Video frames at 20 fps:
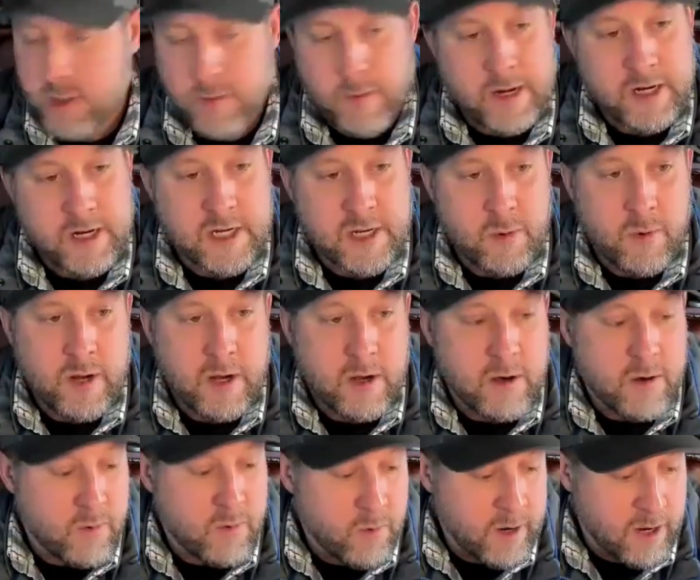especially when
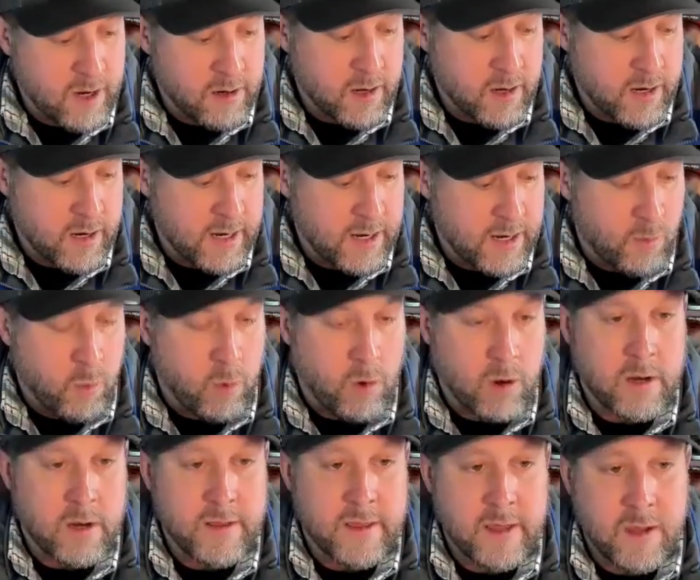you're looking at
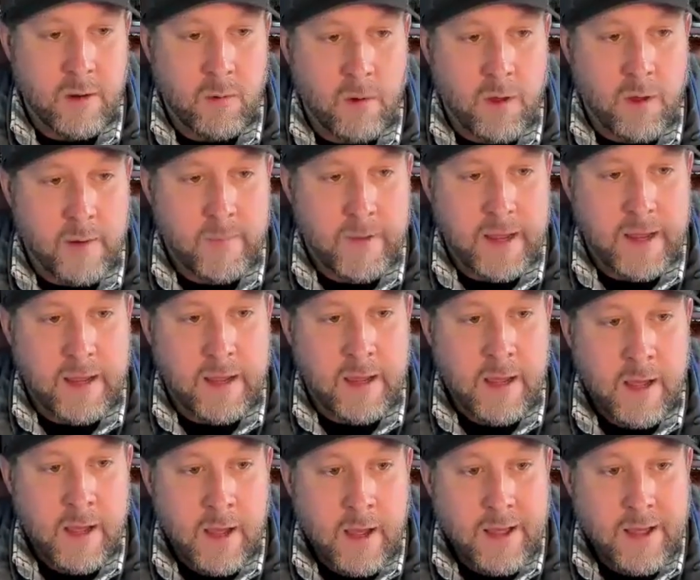work that you want to be
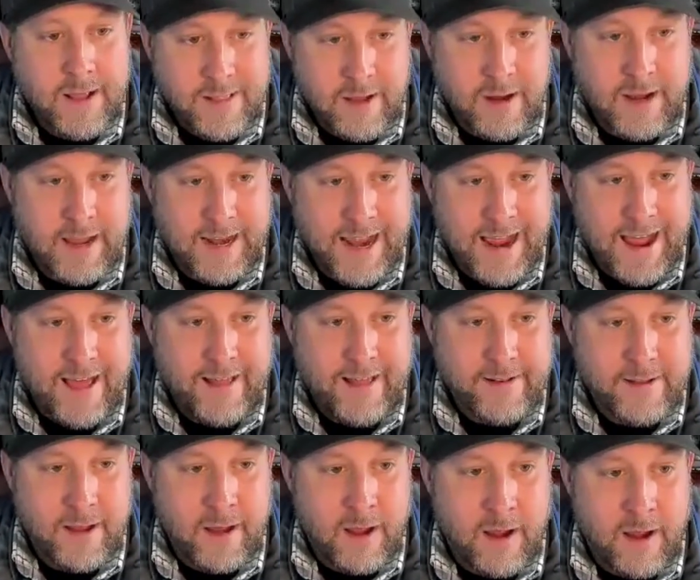looking
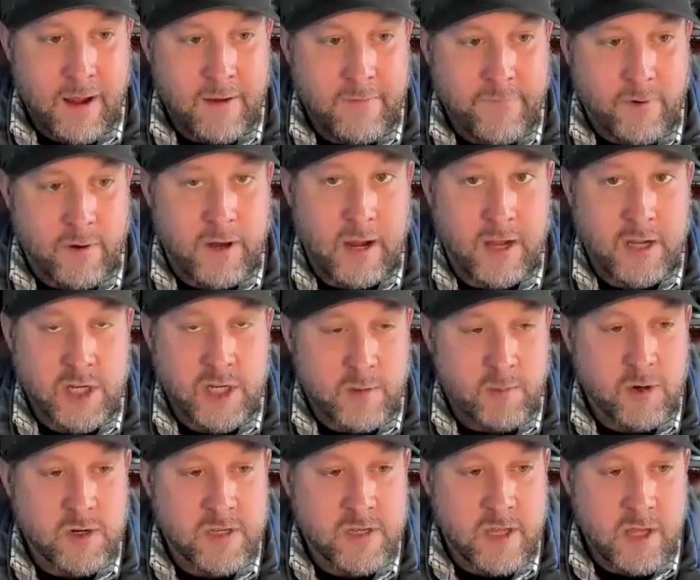at for
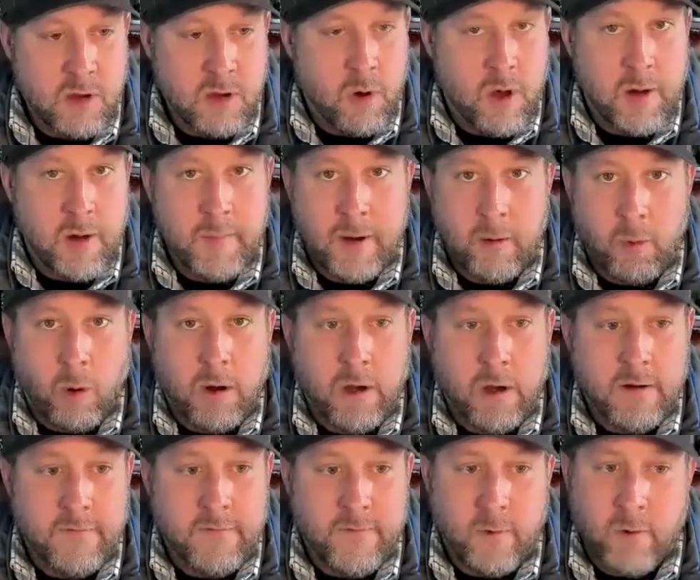customers that you want to be
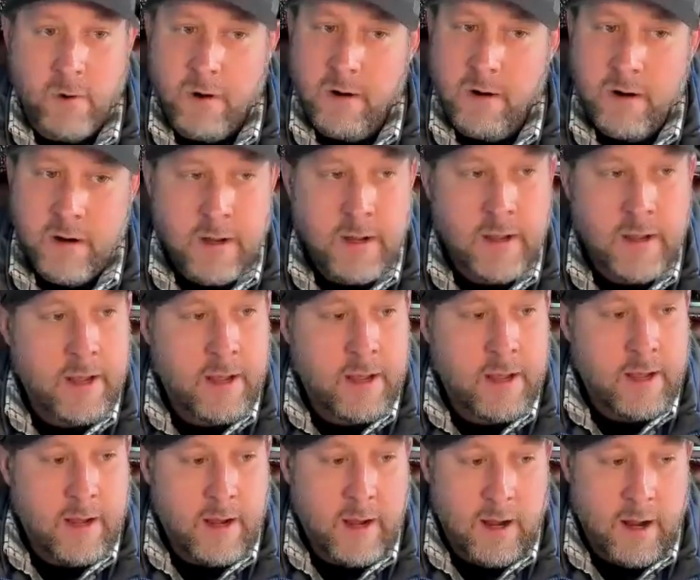working for,
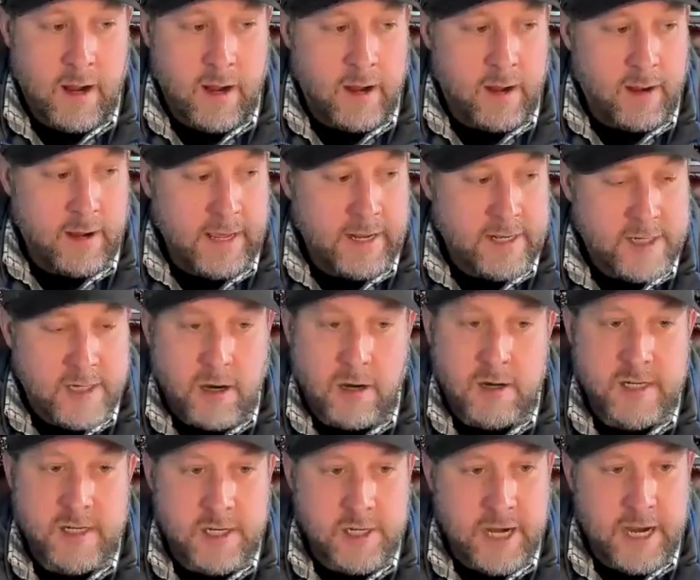it
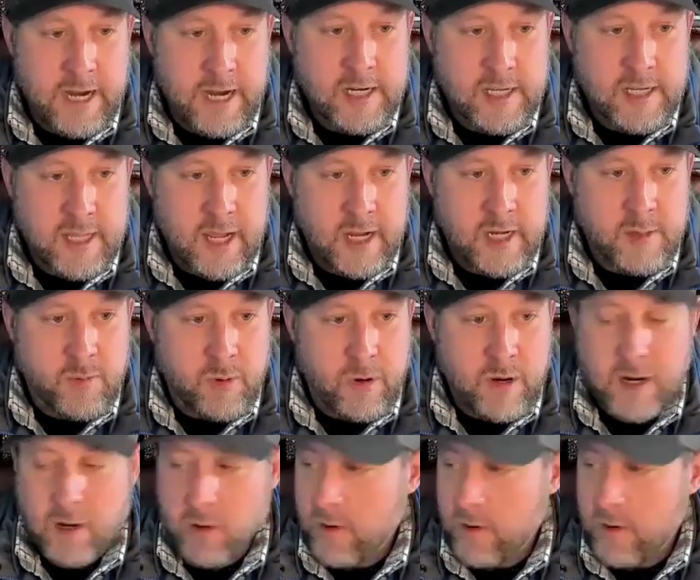starts to change things pretty